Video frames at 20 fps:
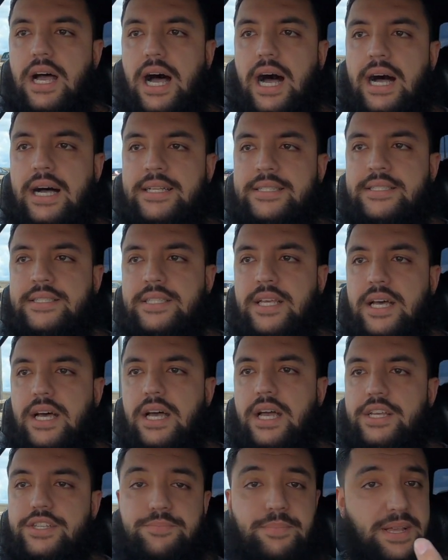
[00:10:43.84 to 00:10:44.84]
and
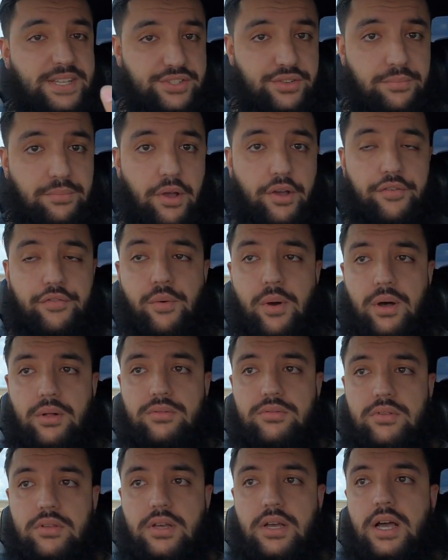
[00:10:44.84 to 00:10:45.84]
it's best of both
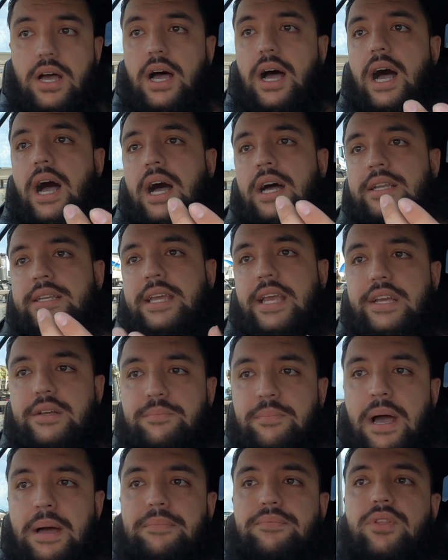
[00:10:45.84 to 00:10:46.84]
worlds, and get
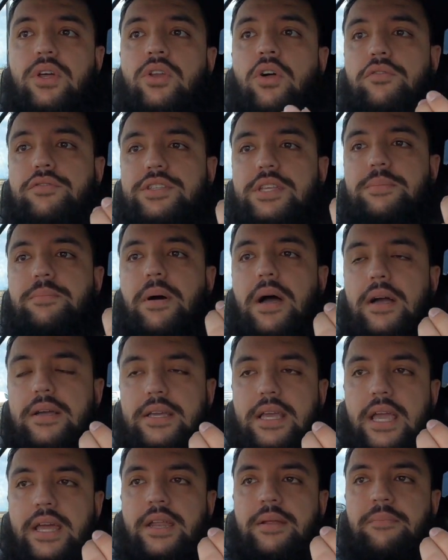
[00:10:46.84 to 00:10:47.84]
it mapped. And obviously by
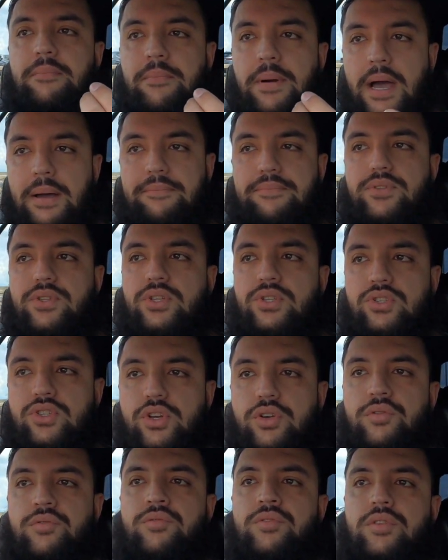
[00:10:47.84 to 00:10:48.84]
getting it mapped and
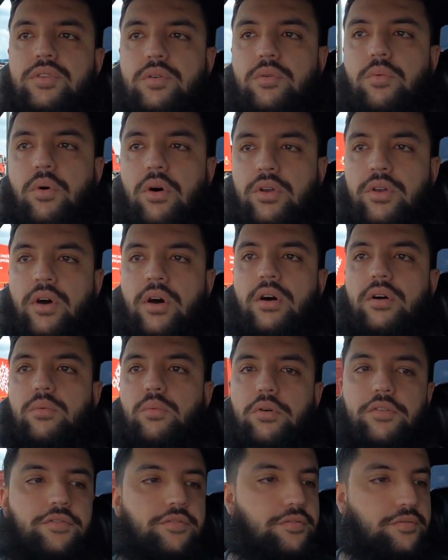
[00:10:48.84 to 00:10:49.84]
tuned or whatnot
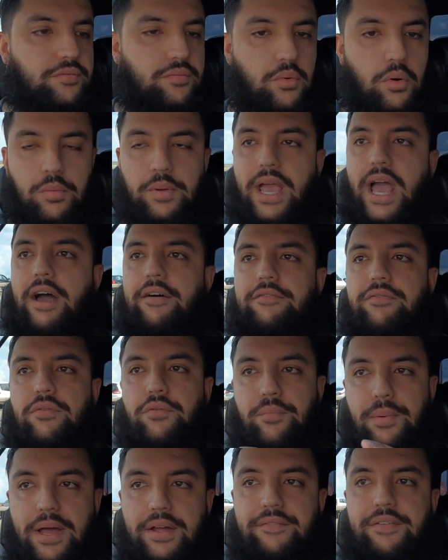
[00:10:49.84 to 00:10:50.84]
with what we have,
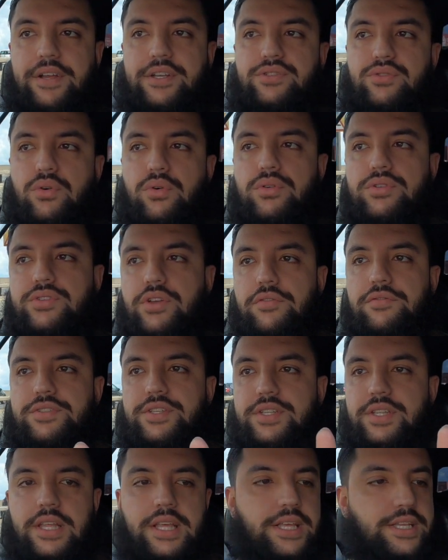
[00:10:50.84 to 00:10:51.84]
with better exhaust,
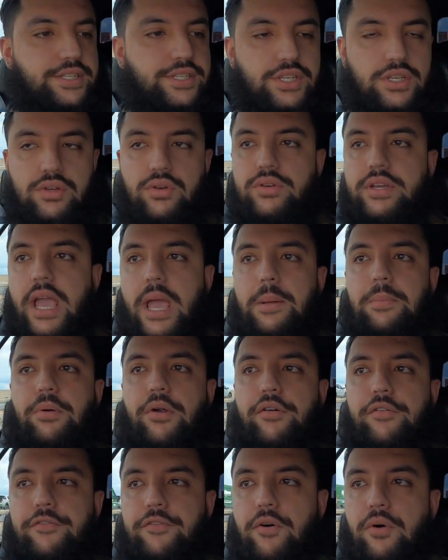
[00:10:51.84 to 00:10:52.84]
obviously the ECU
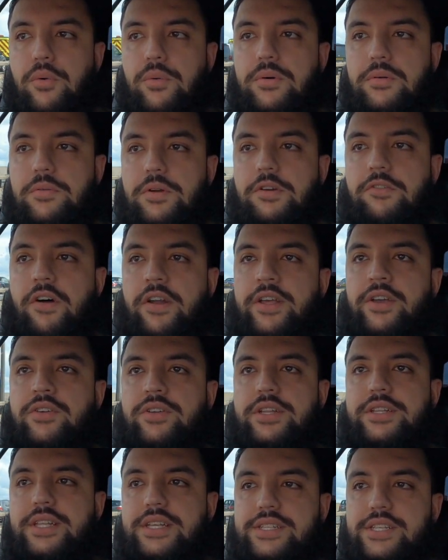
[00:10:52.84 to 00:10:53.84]
K24 we're running
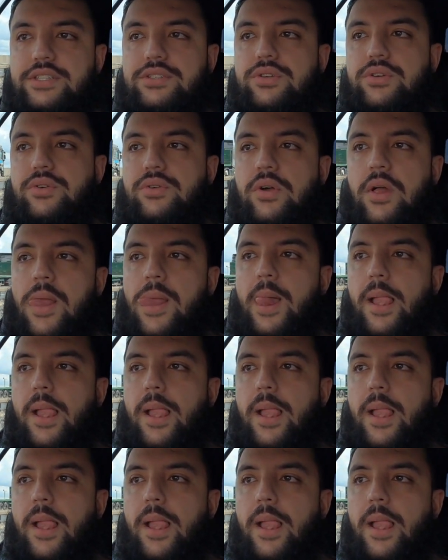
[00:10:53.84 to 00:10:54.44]
on the DC2,